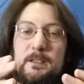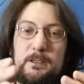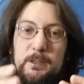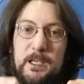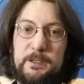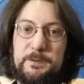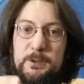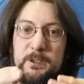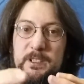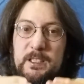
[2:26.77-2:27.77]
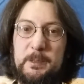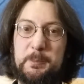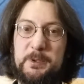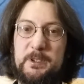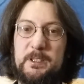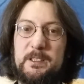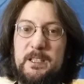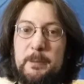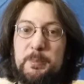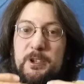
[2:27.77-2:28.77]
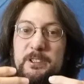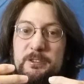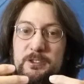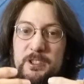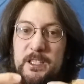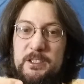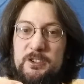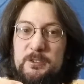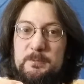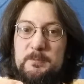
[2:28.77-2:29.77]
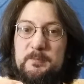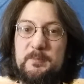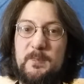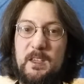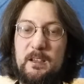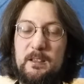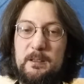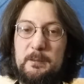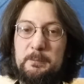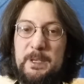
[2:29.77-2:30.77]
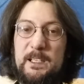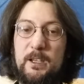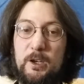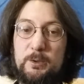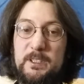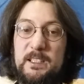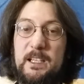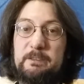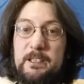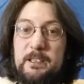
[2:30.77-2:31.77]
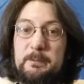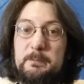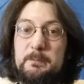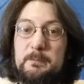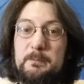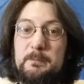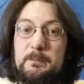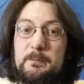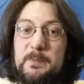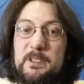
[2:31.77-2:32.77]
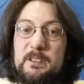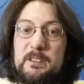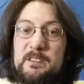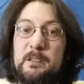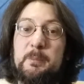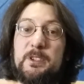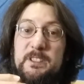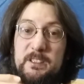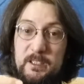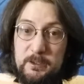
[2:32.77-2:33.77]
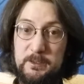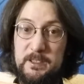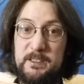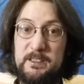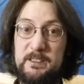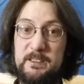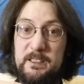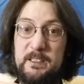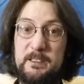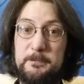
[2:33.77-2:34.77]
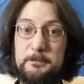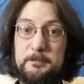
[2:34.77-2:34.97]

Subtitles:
you have to keep the temperature change below the level somebody notices it,